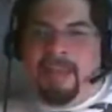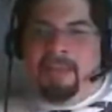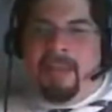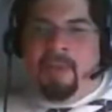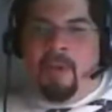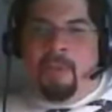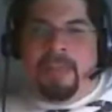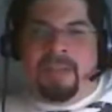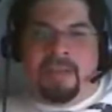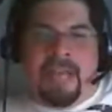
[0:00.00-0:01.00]
I'm
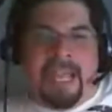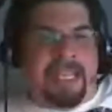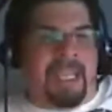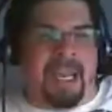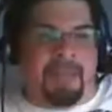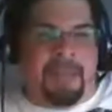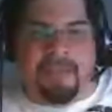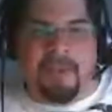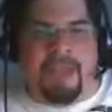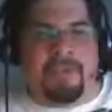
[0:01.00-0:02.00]
hoping you're liking it. I mean,
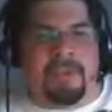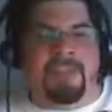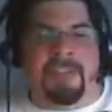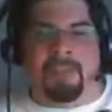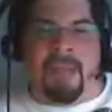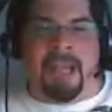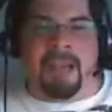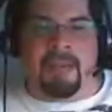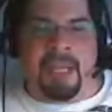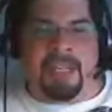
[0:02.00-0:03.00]
if you have any feedback
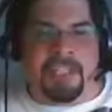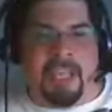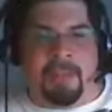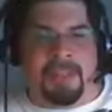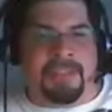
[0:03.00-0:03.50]
on my GM and